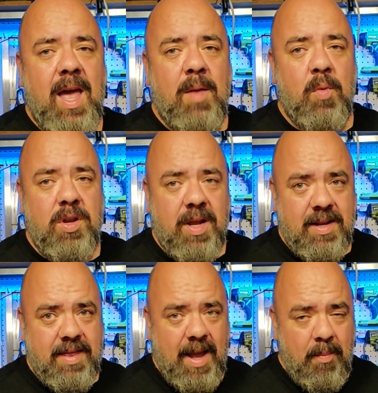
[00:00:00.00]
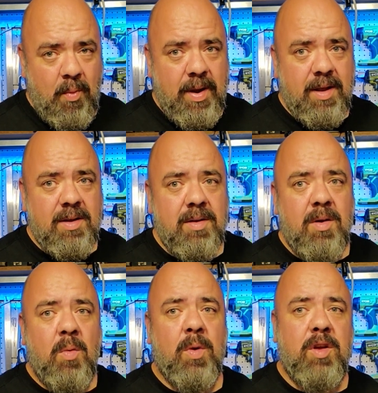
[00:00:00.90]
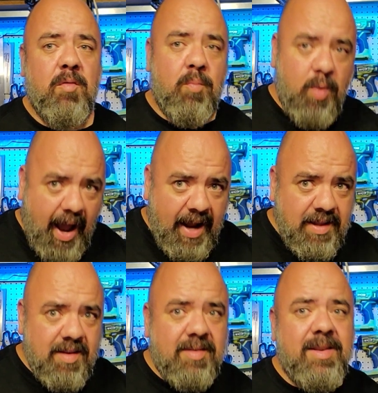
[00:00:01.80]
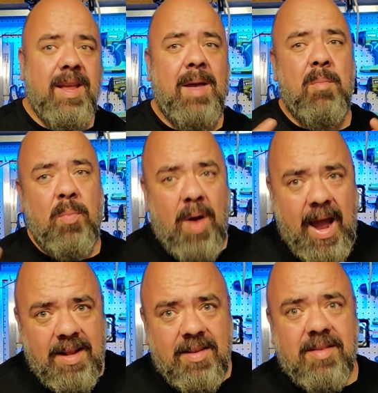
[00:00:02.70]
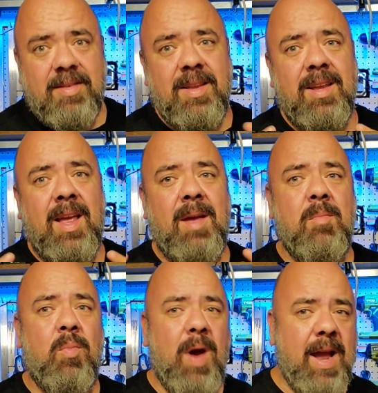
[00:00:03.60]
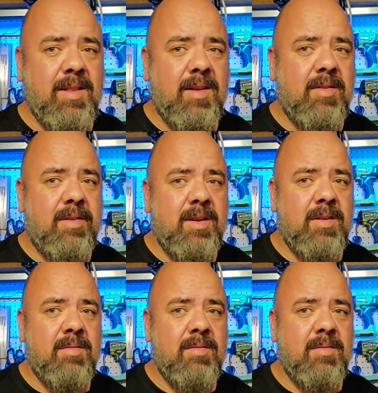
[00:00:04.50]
And when you get to that point where you've practiced and practiced and practiced